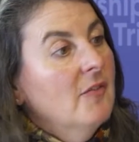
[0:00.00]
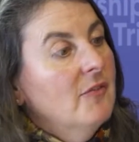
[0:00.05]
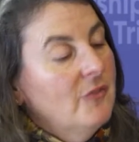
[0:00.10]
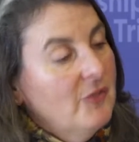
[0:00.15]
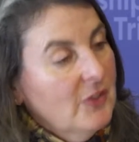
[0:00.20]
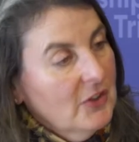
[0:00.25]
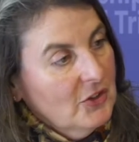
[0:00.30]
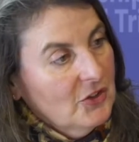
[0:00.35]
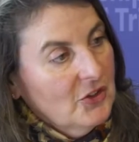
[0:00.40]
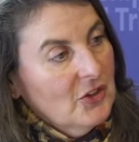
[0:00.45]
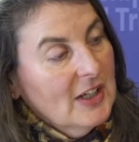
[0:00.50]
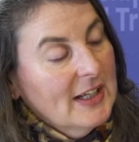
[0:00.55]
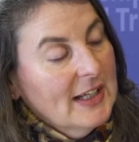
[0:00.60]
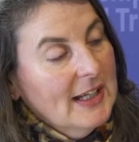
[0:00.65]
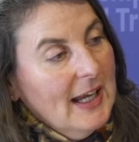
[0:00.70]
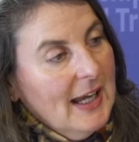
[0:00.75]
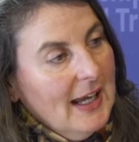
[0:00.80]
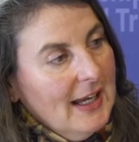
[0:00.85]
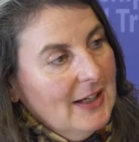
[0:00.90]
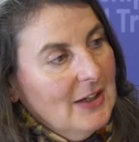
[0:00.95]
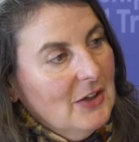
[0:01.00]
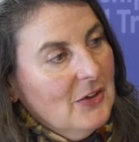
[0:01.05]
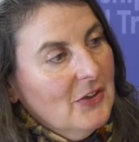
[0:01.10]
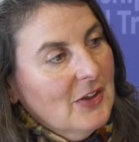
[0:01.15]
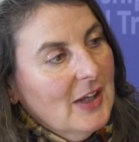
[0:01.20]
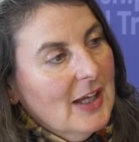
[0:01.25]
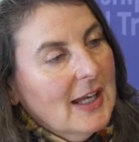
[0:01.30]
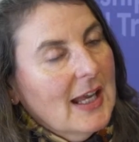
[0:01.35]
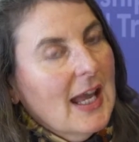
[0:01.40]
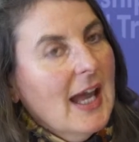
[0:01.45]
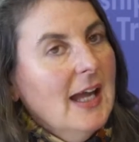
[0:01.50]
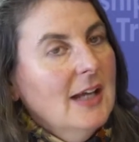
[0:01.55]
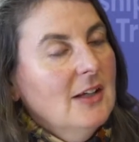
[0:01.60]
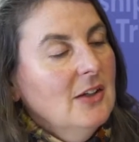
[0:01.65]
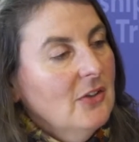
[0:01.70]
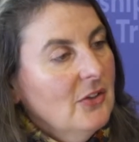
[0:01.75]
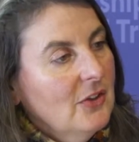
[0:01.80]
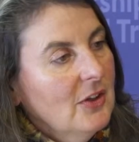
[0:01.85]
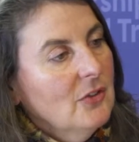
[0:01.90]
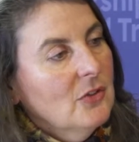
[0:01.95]
Virtually anything
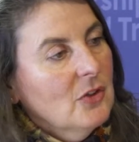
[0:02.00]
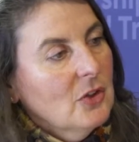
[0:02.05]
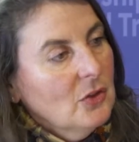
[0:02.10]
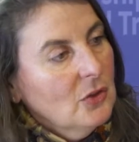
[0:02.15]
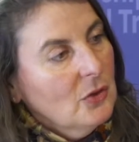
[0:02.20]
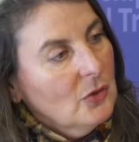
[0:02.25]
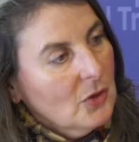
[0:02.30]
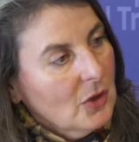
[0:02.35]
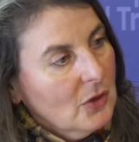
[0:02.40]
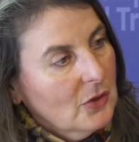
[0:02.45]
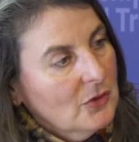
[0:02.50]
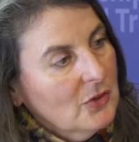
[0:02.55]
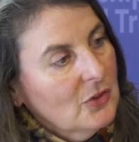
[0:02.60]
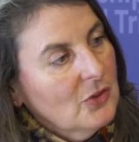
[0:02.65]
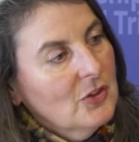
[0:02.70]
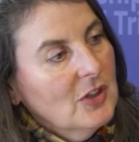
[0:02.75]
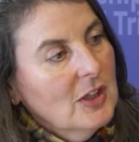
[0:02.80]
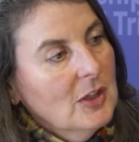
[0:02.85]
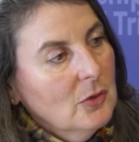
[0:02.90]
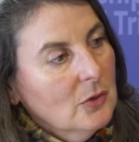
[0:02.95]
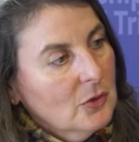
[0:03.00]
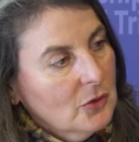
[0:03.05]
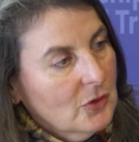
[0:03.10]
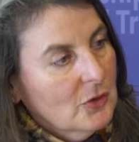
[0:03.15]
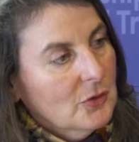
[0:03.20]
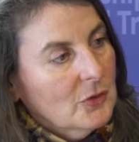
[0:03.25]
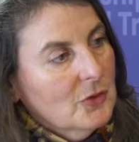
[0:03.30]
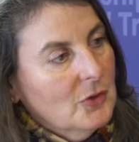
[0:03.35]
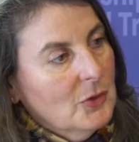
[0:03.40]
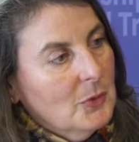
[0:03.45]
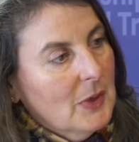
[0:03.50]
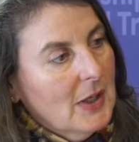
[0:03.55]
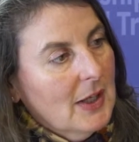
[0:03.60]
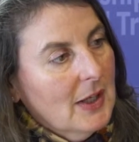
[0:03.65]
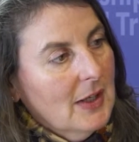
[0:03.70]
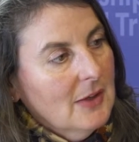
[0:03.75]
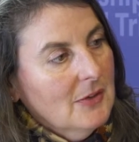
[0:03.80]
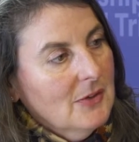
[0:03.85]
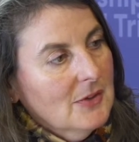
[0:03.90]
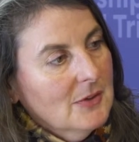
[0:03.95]
that you go to see your doctor
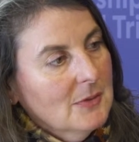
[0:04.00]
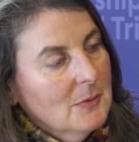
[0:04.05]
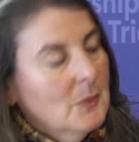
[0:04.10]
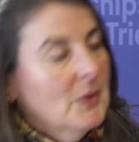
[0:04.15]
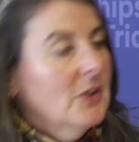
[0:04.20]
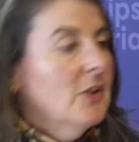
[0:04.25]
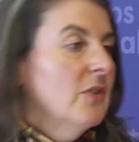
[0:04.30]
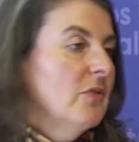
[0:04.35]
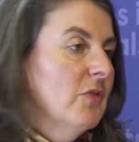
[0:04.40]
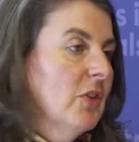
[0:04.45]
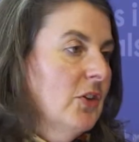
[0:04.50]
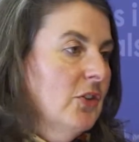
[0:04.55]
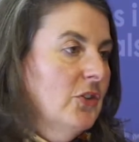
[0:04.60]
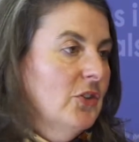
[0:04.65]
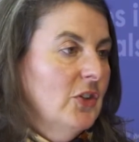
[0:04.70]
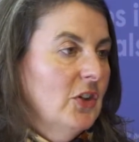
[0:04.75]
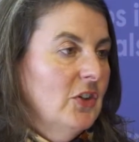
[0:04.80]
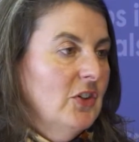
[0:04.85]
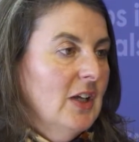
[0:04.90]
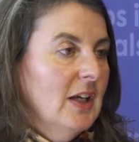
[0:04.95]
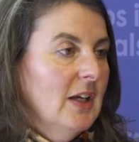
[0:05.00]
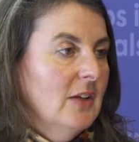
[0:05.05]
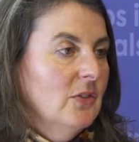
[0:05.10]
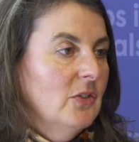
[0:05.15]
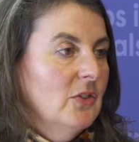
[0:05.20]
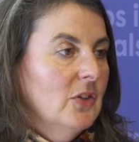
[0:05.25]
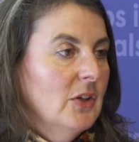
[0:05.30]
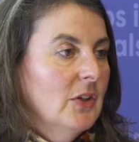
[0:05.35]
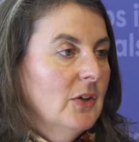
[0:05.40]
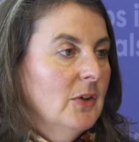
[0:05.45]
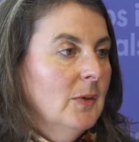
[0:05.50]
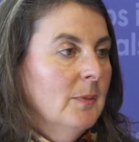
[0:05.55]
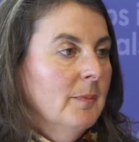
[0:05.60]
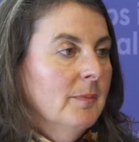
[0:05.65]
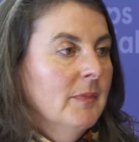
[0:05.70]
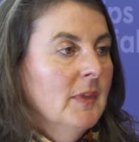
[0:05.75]
with, we can run a study into.